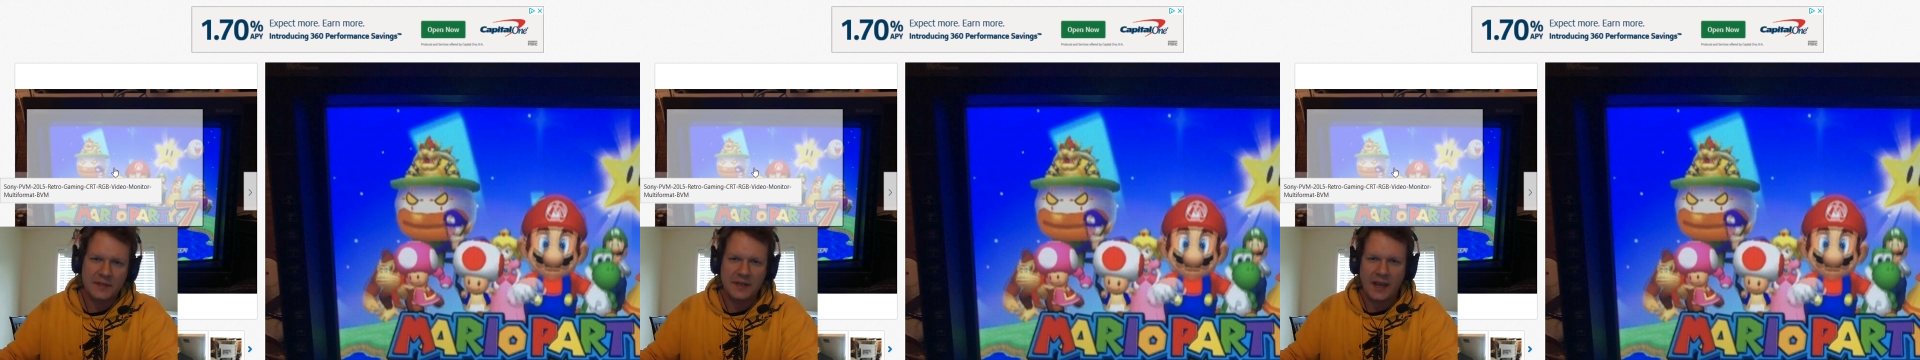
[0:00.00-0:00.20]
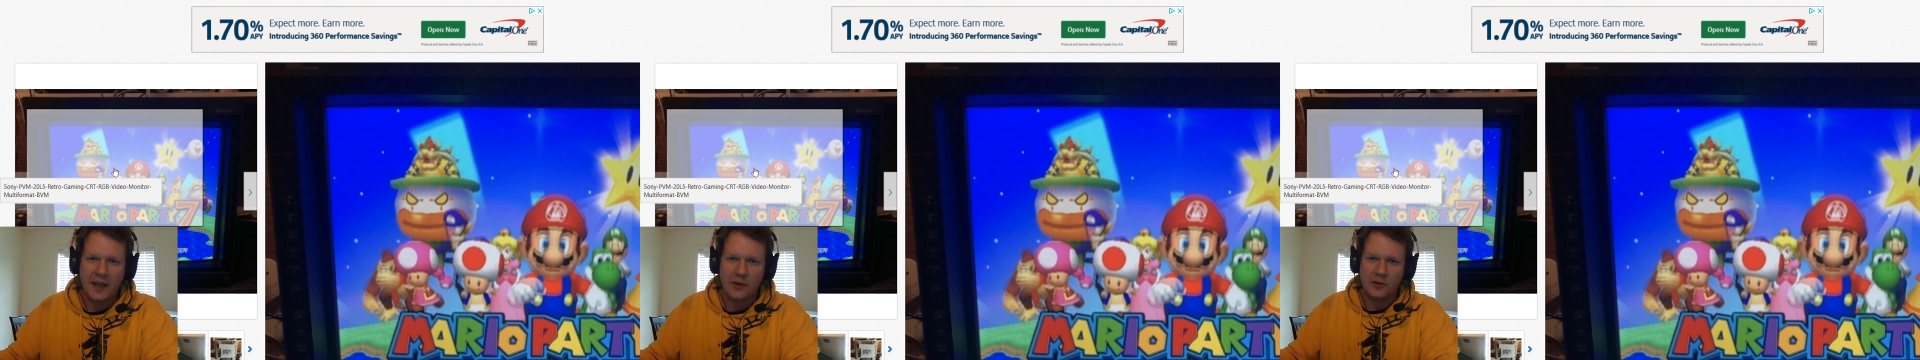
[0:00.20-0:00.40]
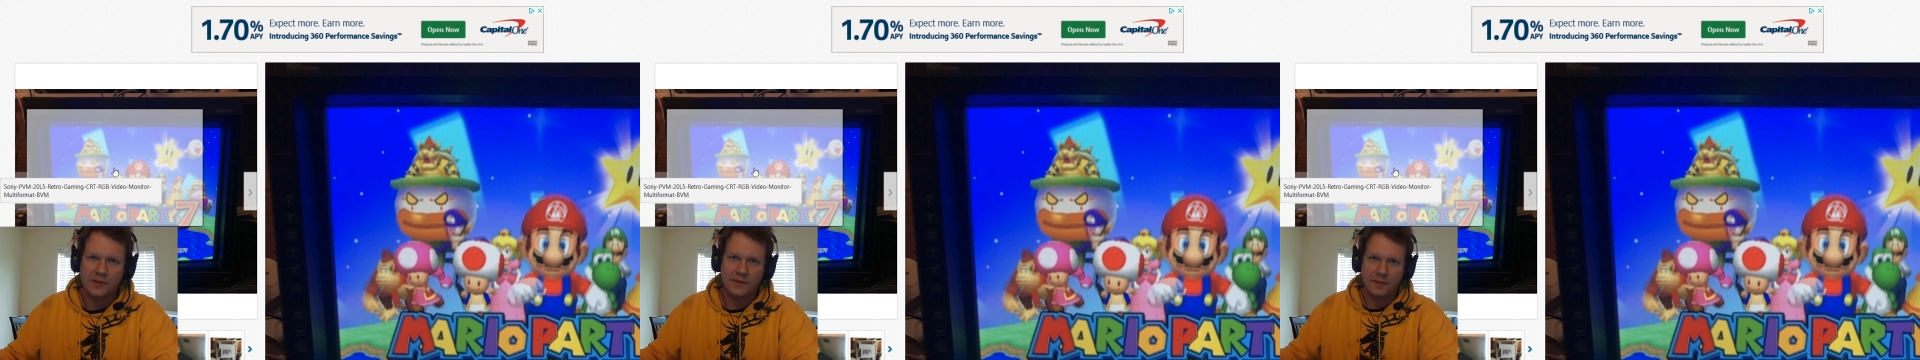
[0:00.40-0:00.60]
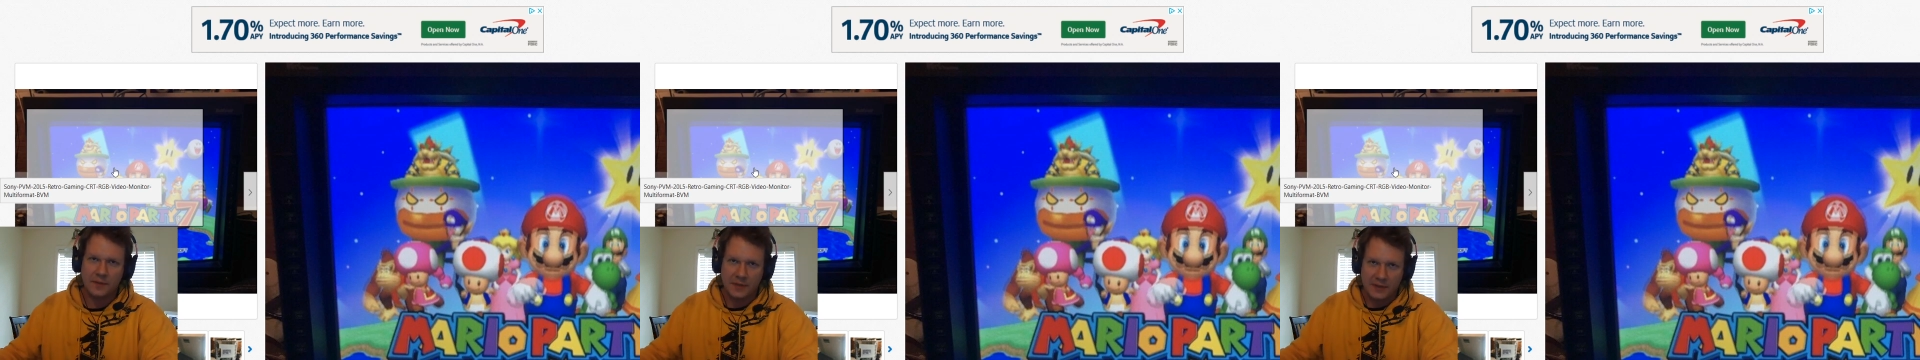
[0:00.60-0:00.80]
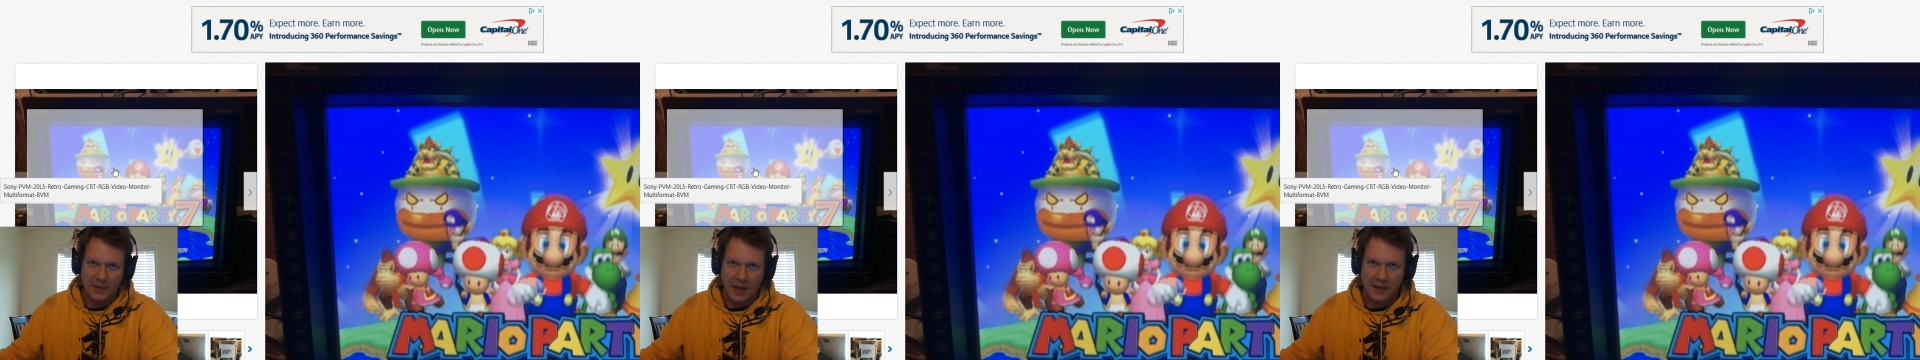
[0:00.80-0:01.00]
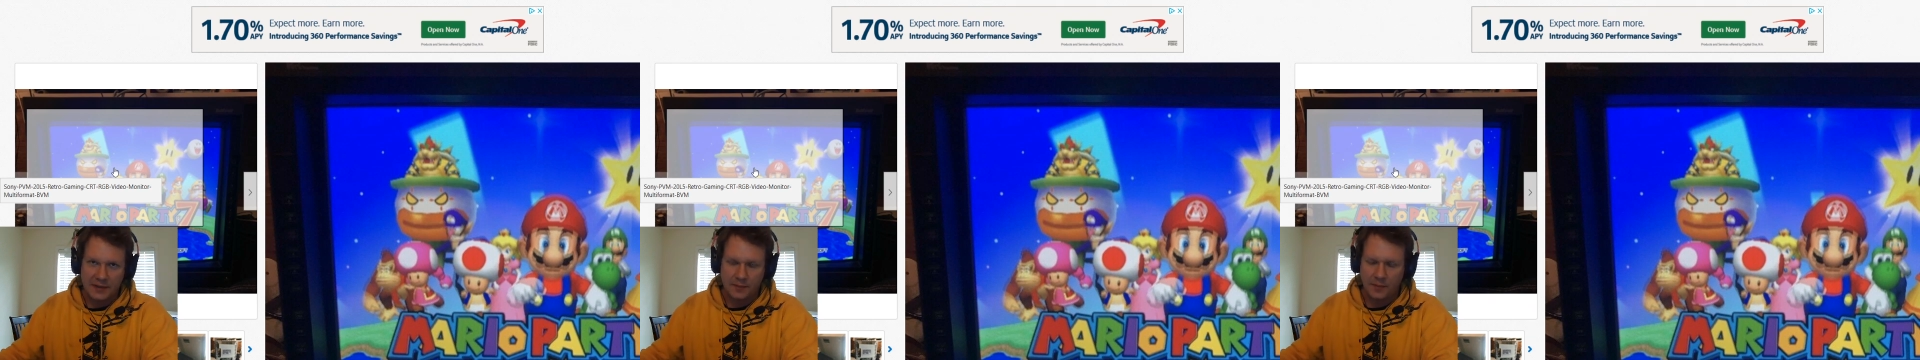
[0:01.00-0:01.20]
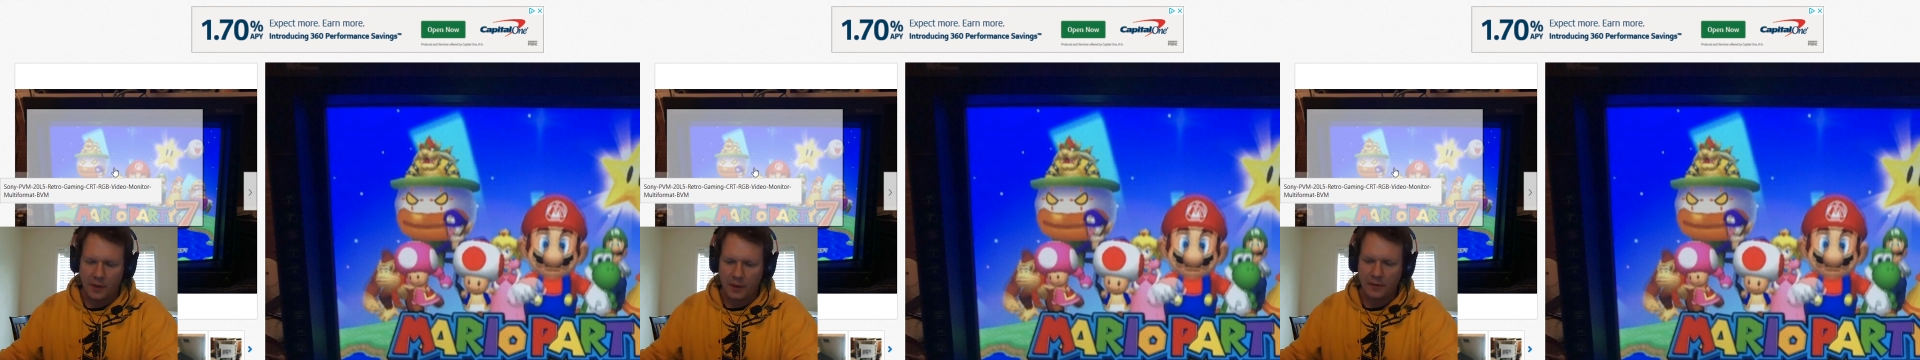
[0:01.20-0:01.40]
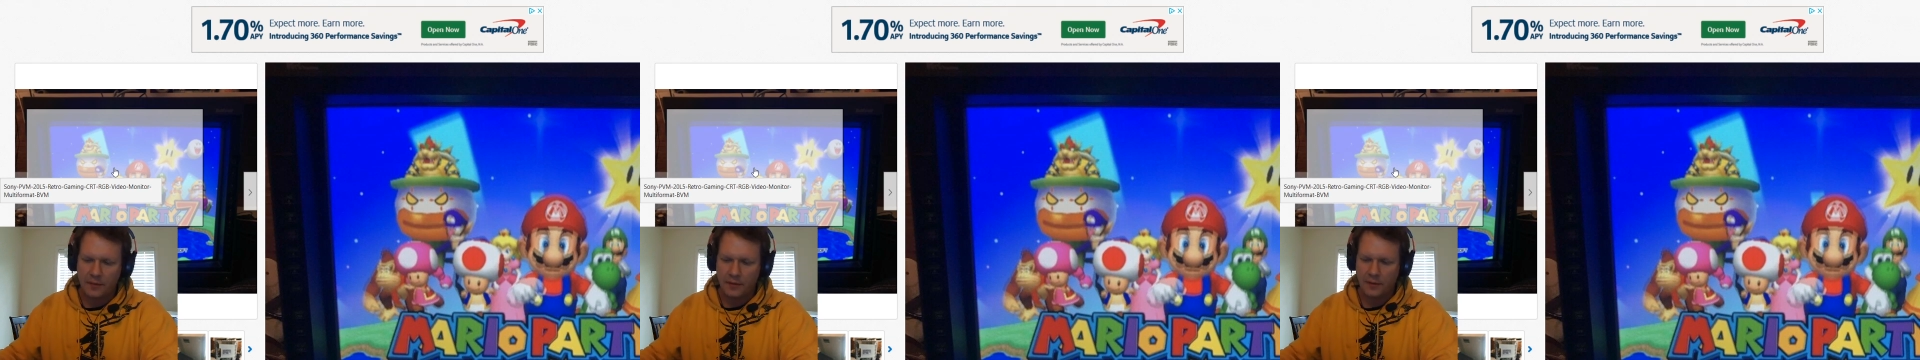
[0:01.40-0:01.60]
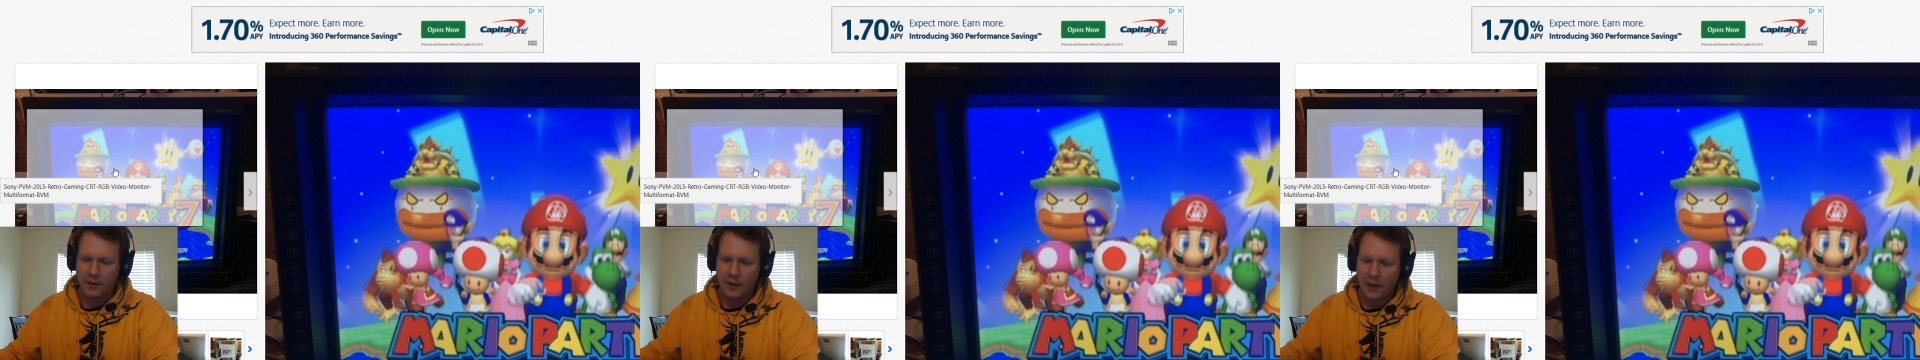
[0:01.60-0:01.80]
sales from this last month,